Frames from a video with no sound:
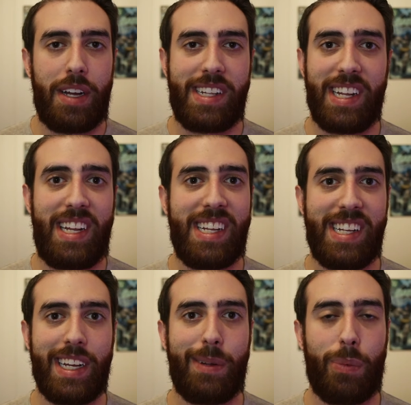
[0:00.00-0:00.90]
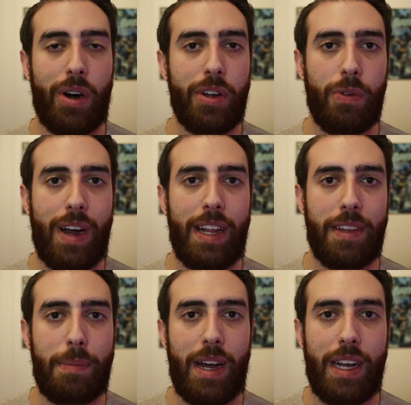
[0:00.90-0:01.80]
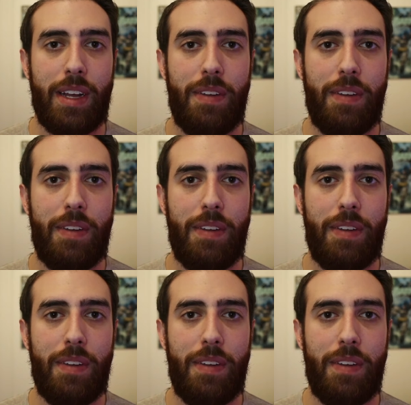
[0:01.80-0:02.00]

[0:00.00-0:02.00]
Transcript: statistics while you're riding the bike.